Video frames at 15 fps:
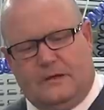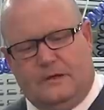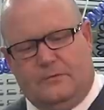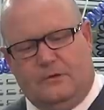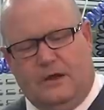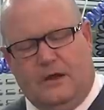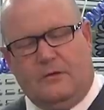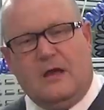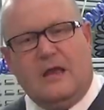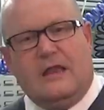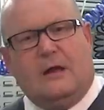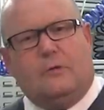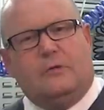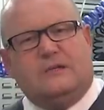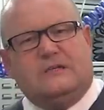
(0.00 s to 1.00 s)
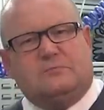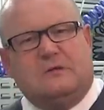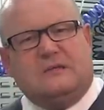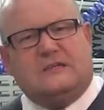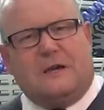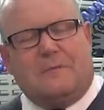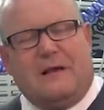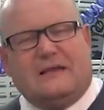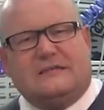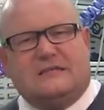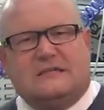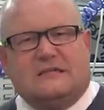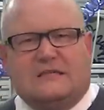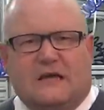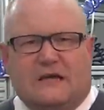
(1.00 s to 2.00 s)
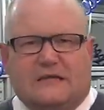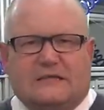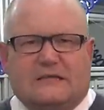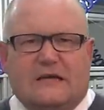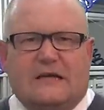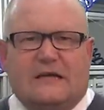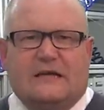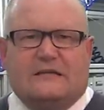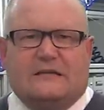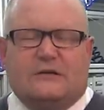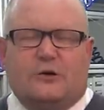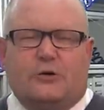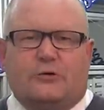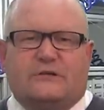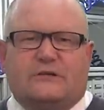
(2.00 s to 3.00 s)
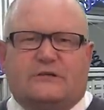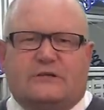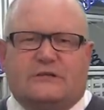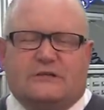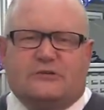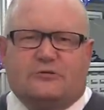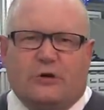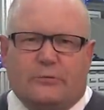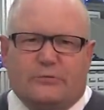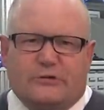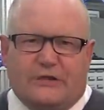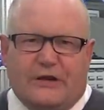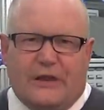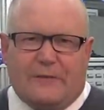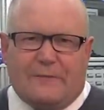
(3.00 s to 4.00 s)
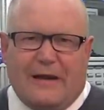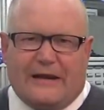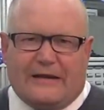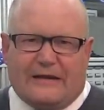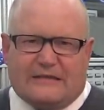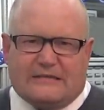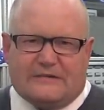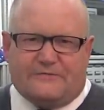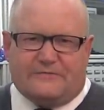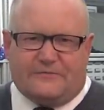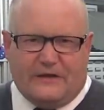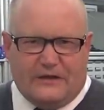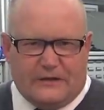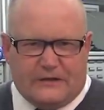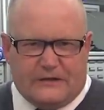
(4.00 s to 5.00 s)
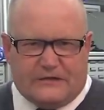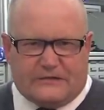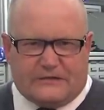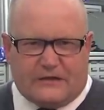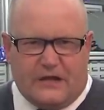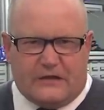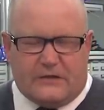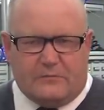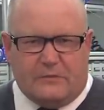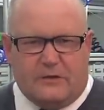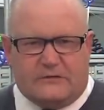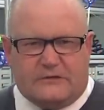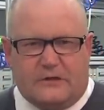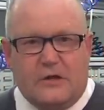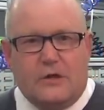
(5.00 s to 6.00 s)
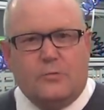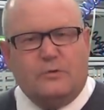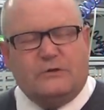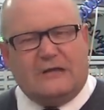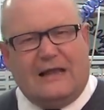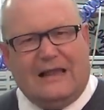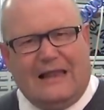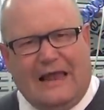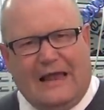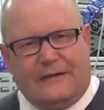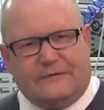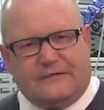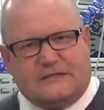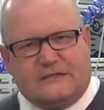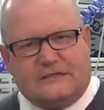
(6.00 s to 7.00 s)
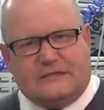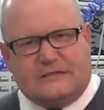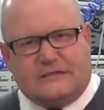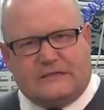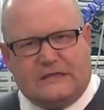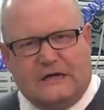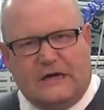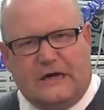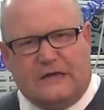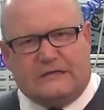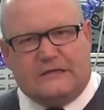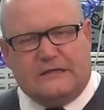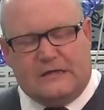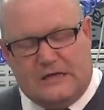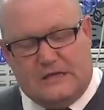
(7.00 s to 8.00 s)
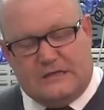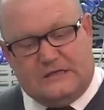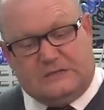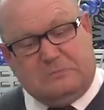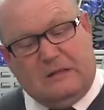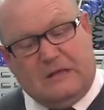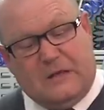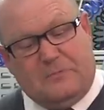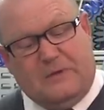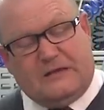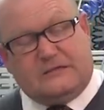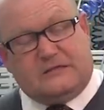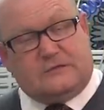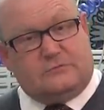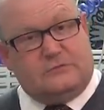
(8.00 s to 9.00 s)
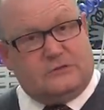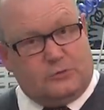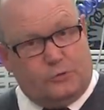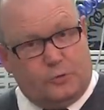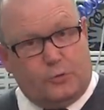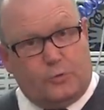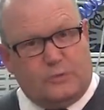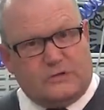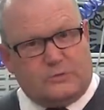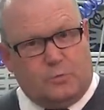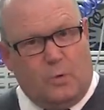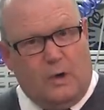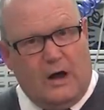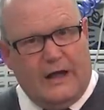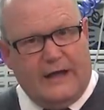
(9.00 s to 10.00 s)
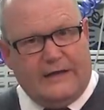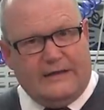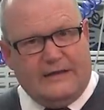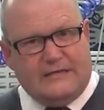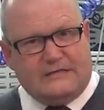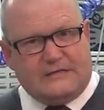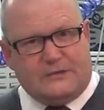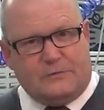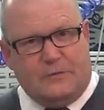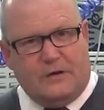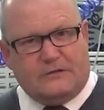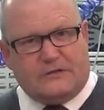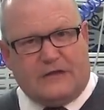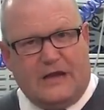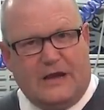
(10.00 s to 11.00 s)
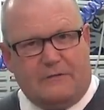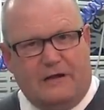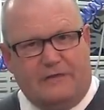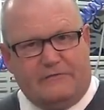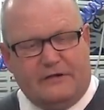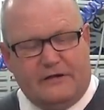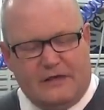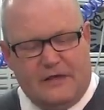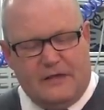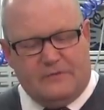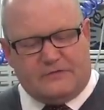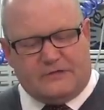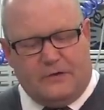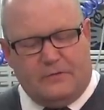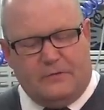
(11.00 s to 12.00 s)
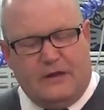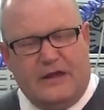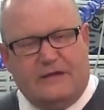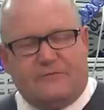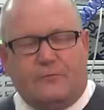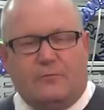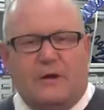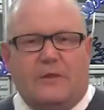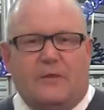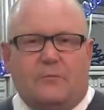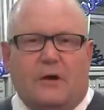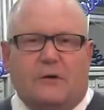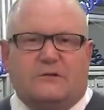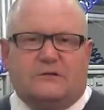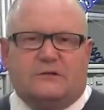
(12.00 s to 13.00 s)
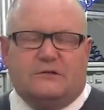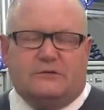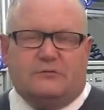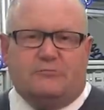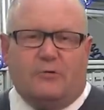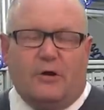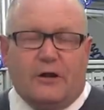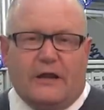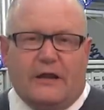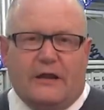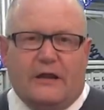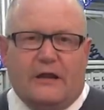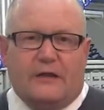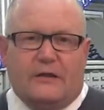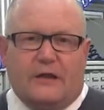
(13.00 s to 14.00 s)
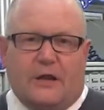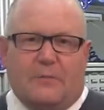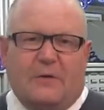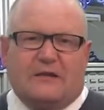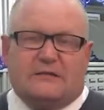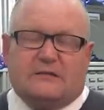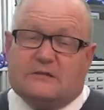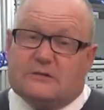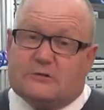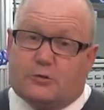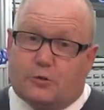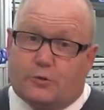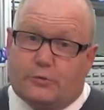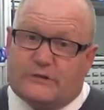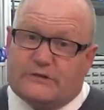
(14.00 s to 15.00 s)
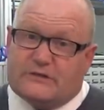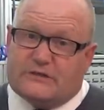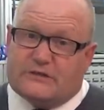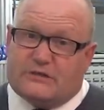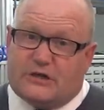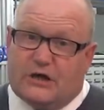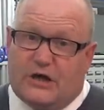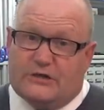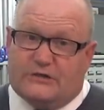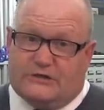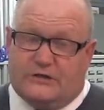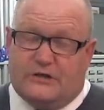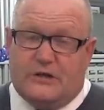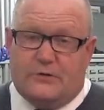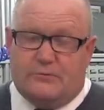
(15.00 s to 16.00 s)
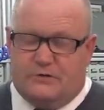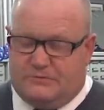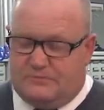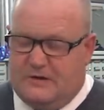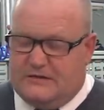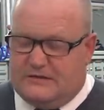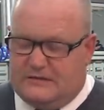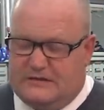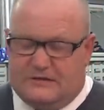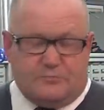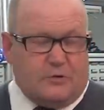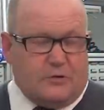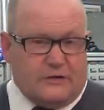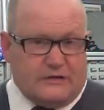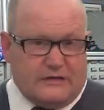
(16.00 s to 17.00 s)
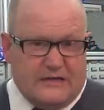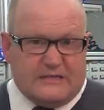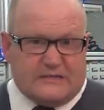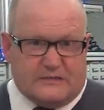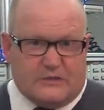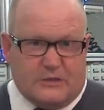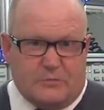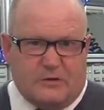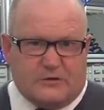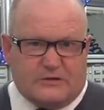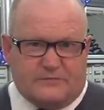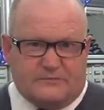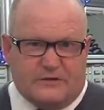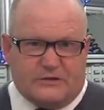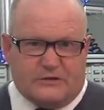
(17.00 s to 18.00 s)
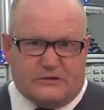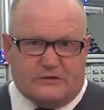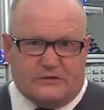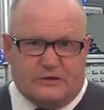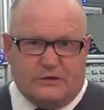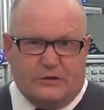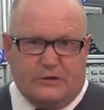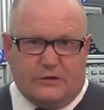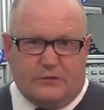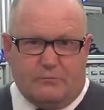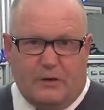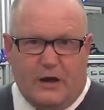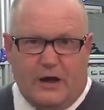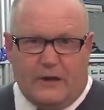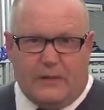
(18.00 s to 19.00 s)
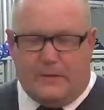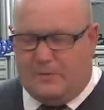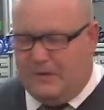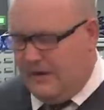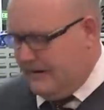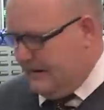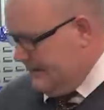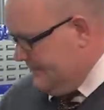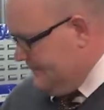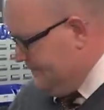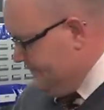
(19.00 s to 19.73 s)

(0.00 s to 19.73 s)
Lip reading: Here we go. Now what this split capacitor does is it causes a disruption in the magnetic field inside the motor, which allows it to start. The split capacitor is always wired into the motor, however, so even when the motor is running, the capacitor is always discharging, which means that this product isn't the most efficient that you can buy on the market.